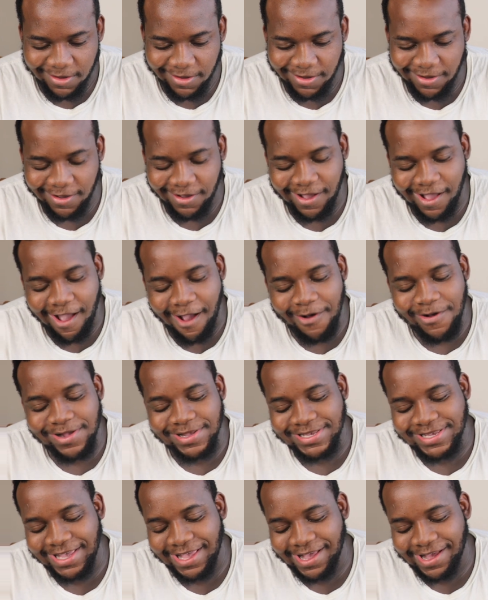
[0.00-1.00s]
Uh, I want
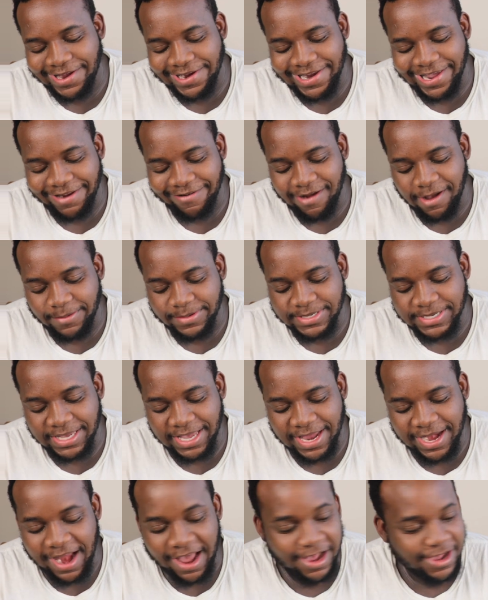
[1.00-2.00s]
to see how Nate Robinson
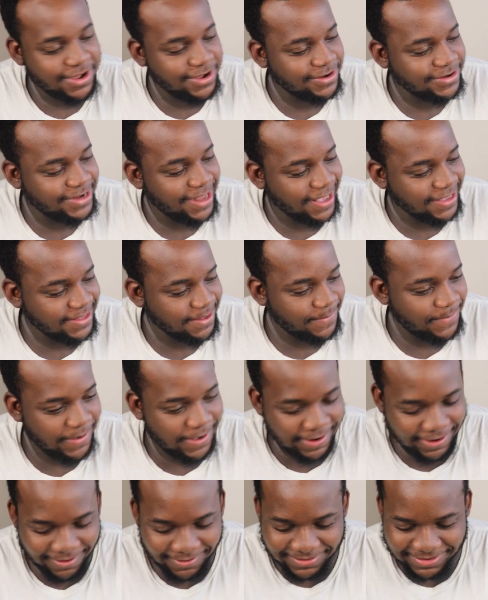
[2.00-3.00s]
get knocked out. That's the
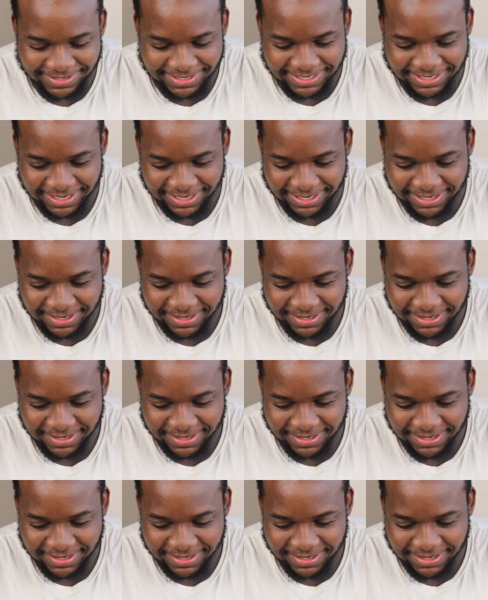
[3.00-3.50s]
part I want to see.